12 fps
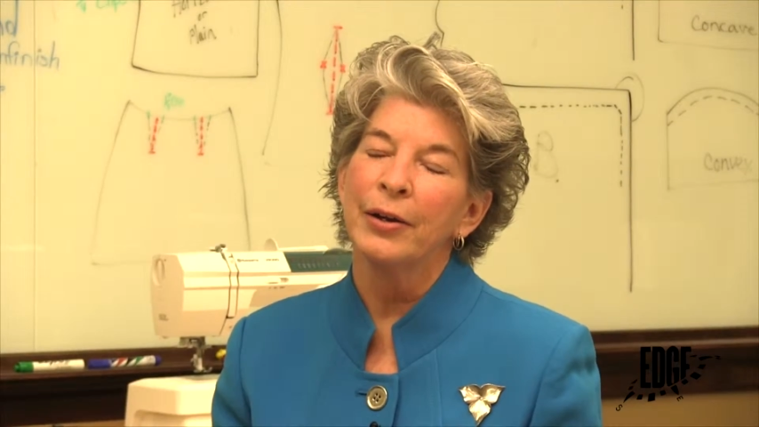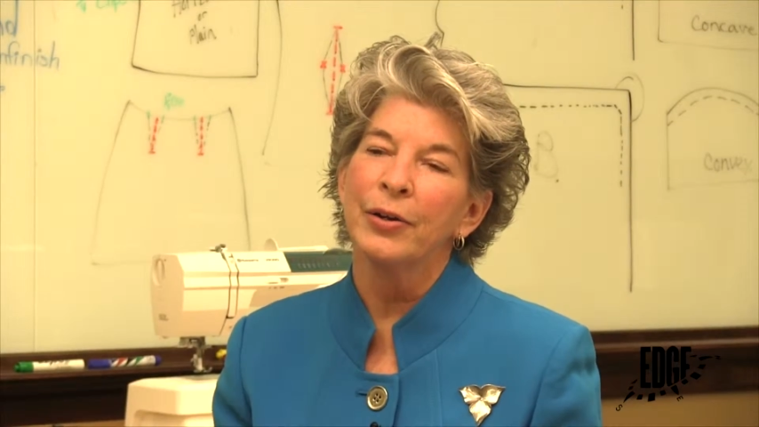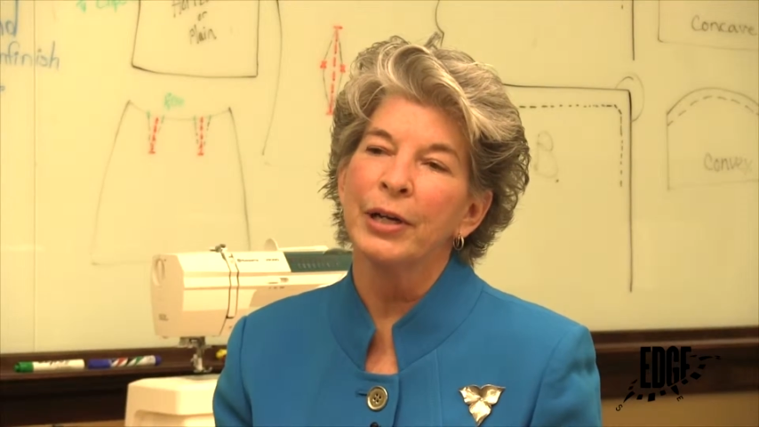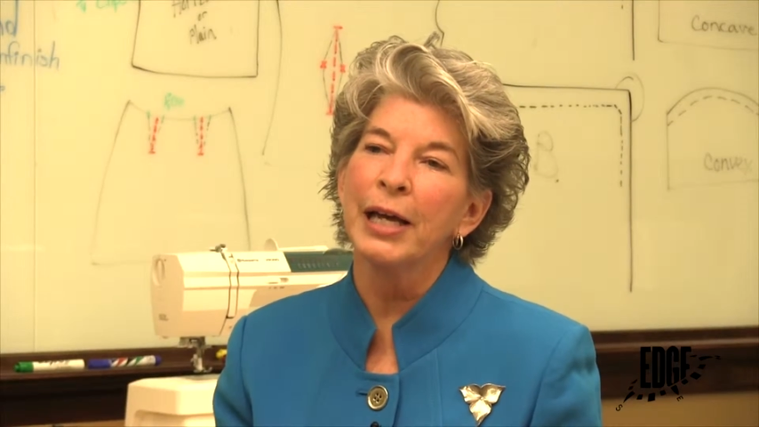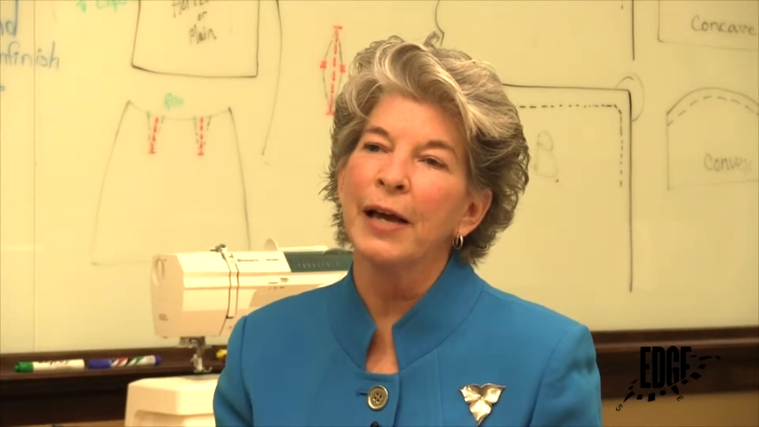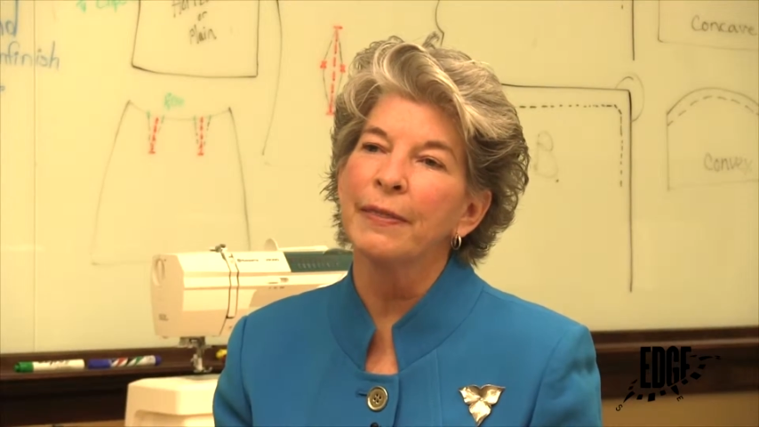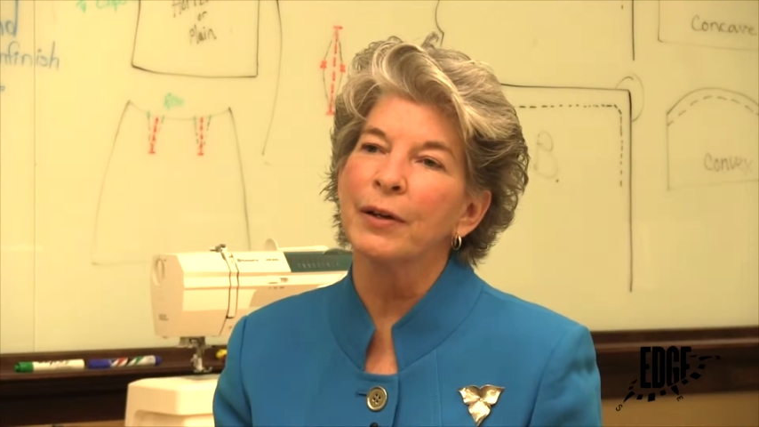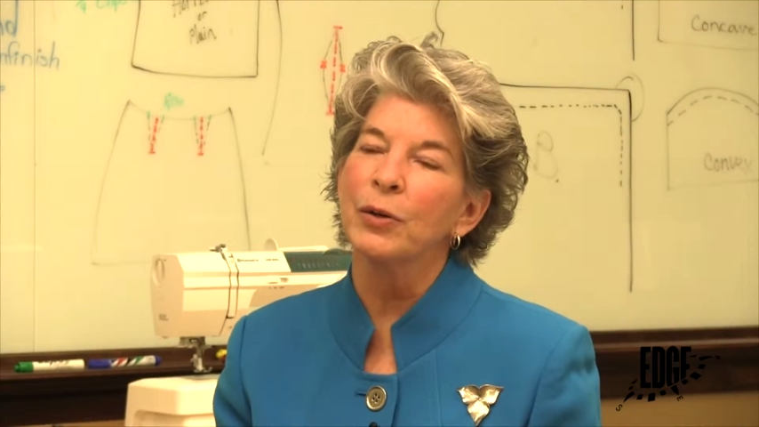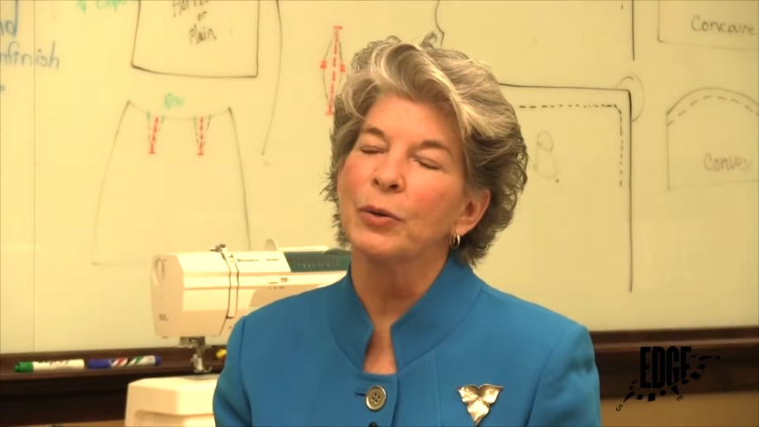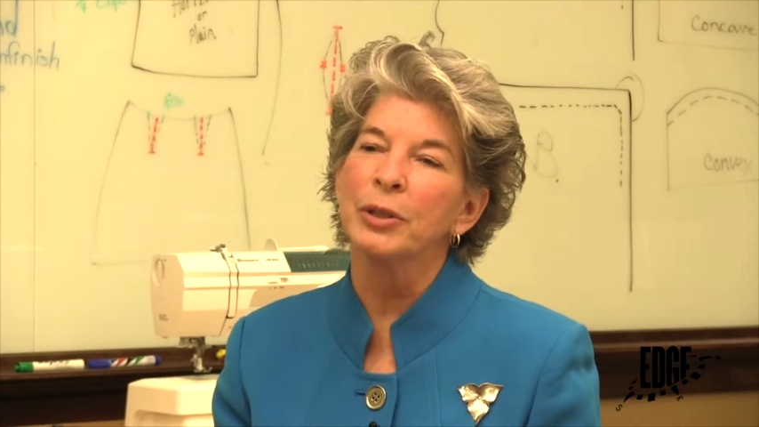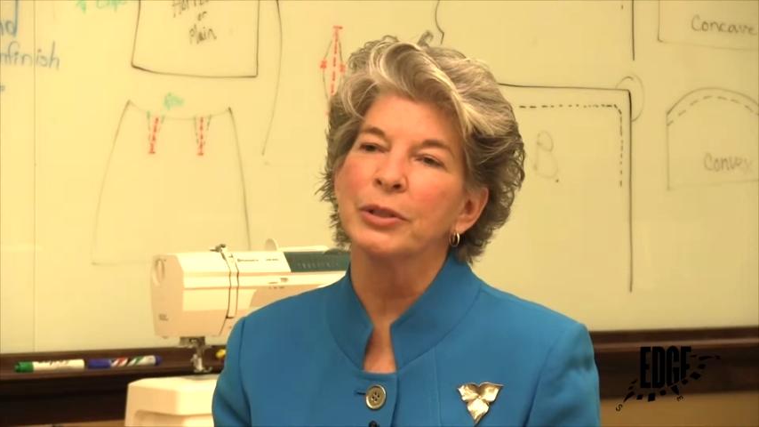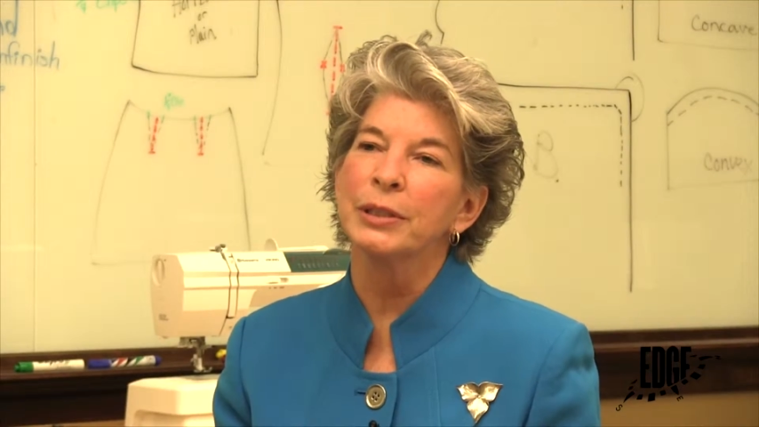gone out the
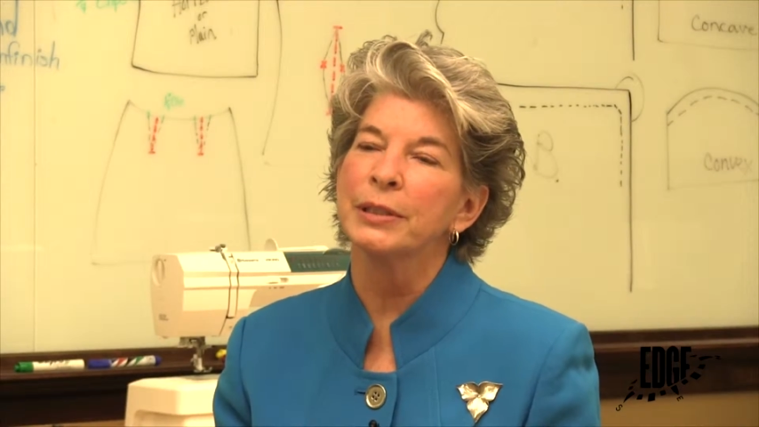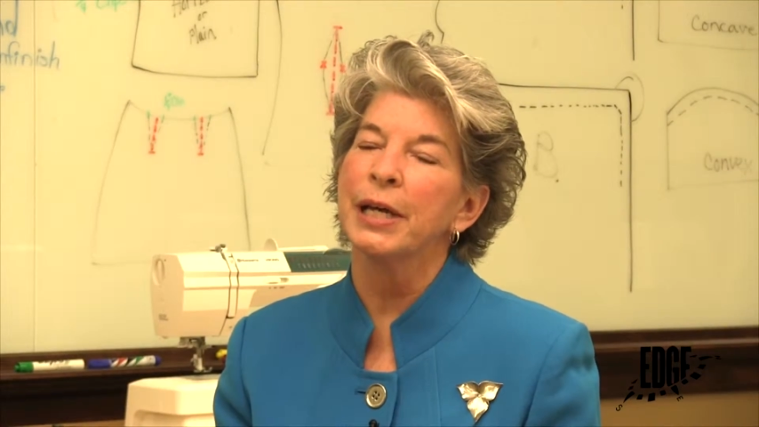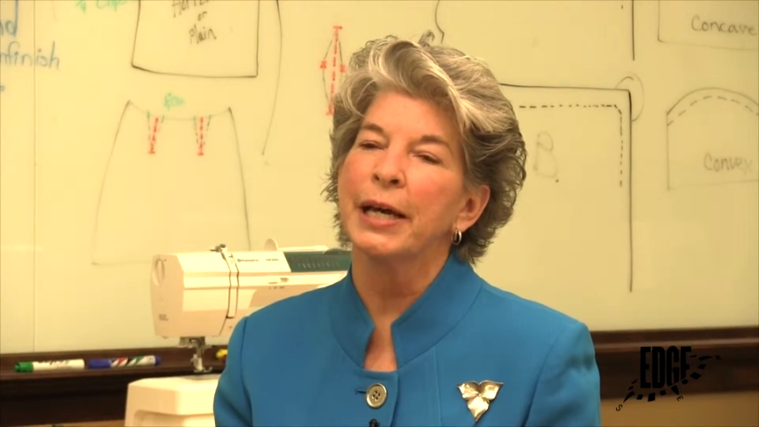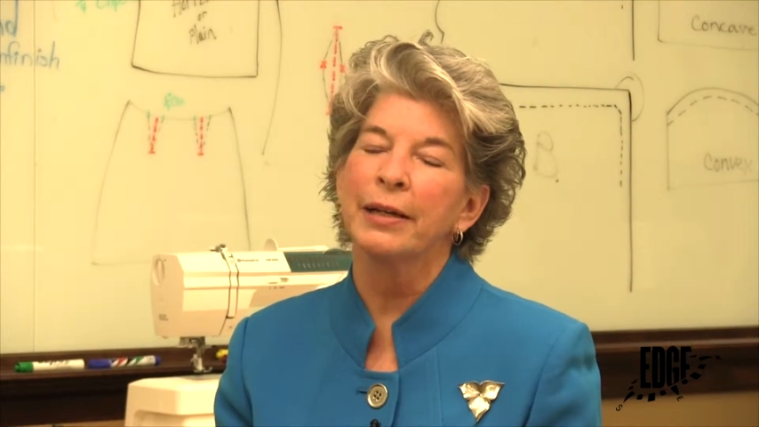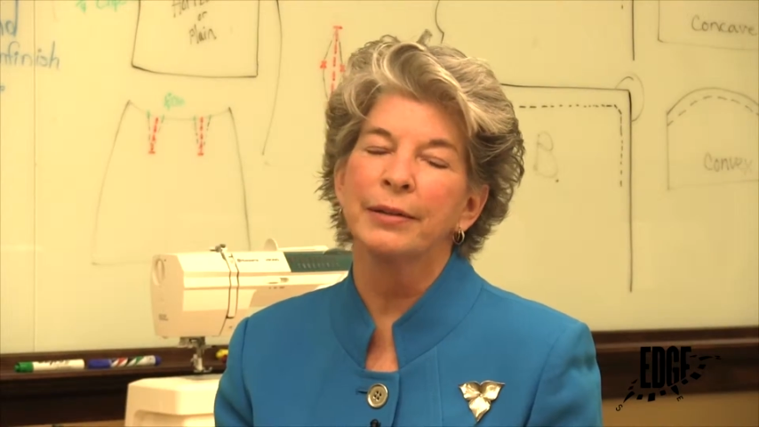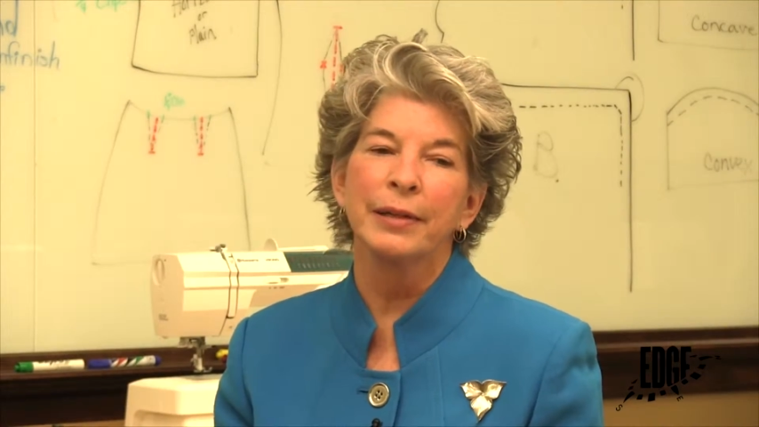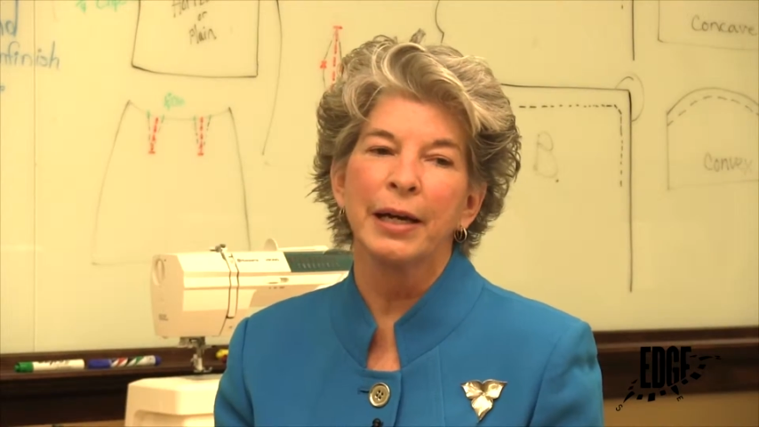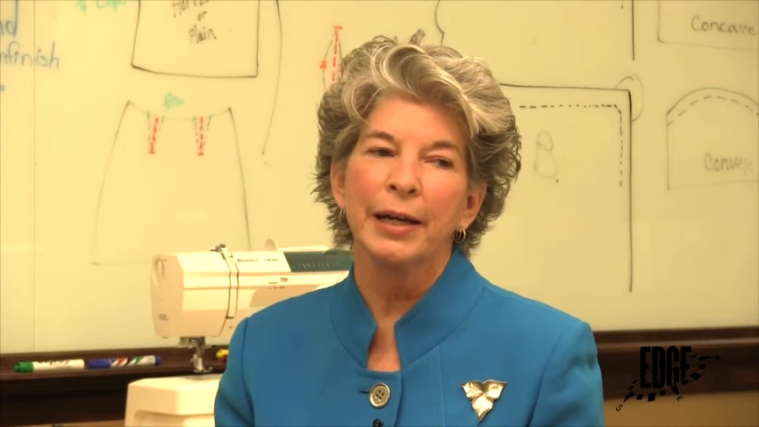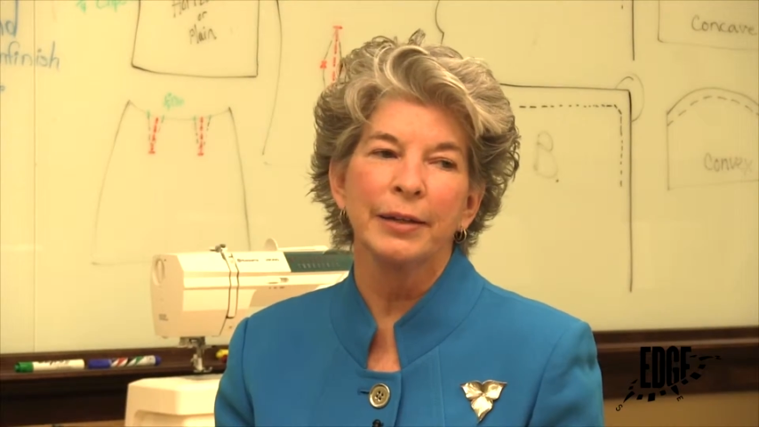course like